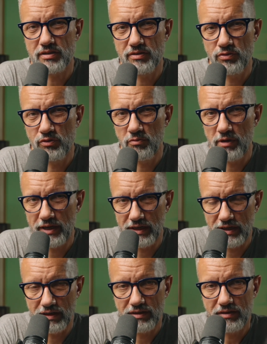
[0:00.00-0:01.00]
too
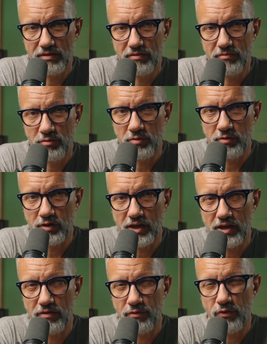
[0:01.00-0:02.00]
many people
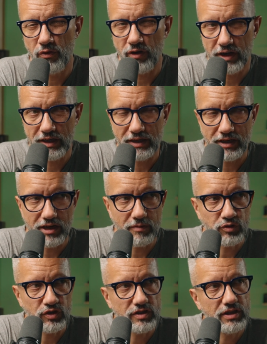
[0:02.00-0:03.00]
kind of reading
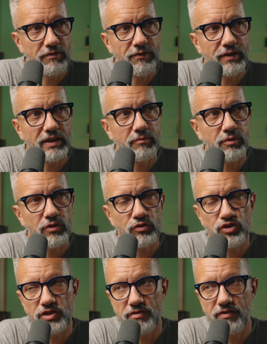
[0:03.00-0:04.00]
captions. Different
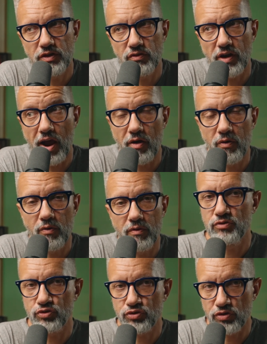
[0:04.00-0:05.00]
approach is when you have
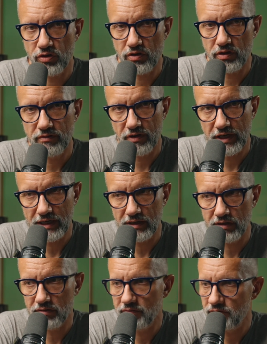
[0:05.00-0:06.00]
short
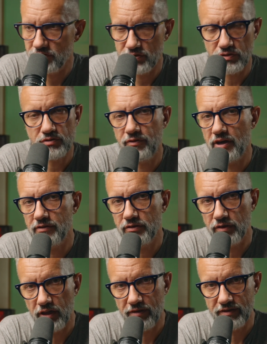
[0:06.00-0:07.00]
reel, those 5
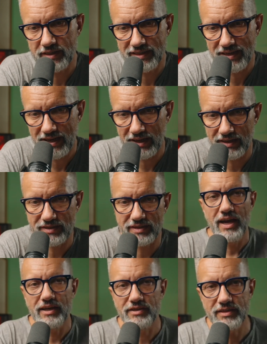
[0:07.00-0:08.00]
to 11 seconds,
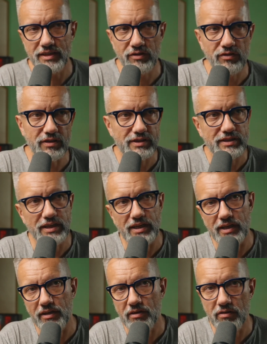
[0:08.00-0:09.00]
and then you are
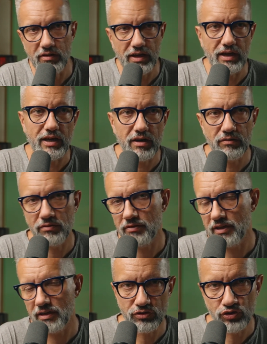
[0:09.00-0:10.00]
saying, okay, how to
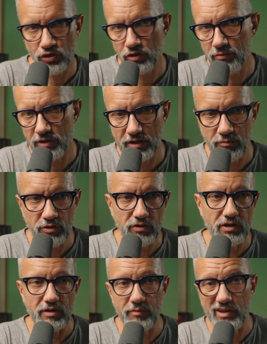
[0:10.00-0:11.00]
get a job in
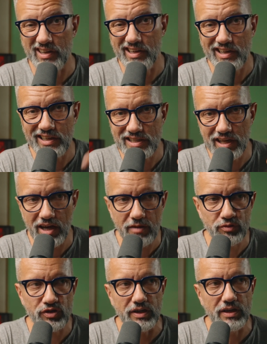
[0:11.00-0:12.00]
programming, read the
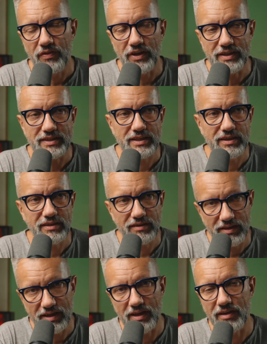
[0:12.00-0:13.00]
caption. And then,
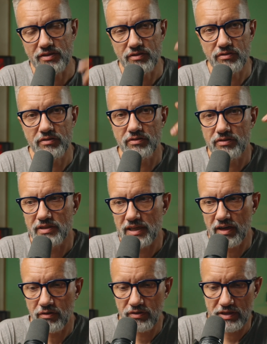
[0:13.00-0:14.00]
yeah, that
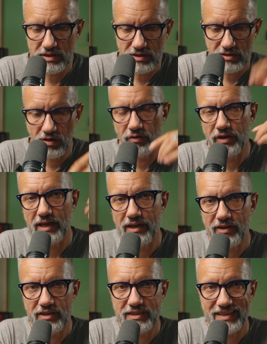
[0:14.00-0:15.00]
audience is going and
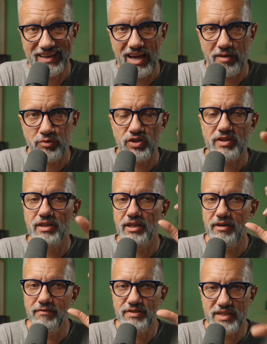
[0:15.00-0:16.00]
reads that caption.
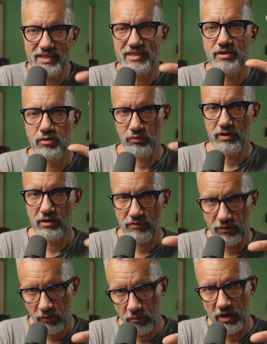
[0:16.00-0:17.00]
If there is good
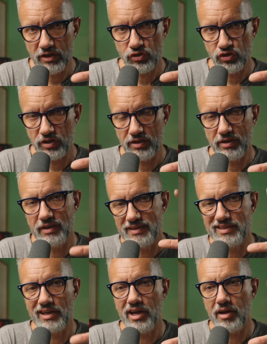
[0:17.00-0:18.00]
information in
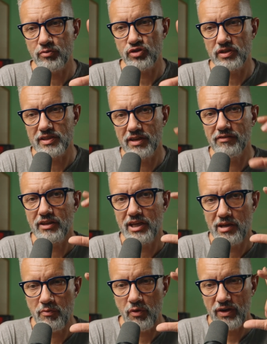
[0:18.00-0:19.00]
the caption, they will
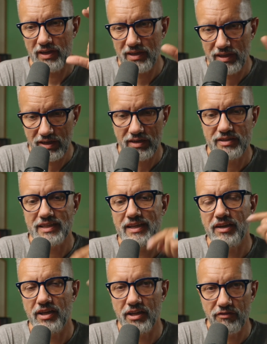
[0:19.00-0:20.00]
keep reading, that
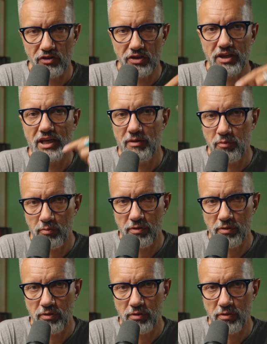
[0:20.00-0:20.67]
reel will keep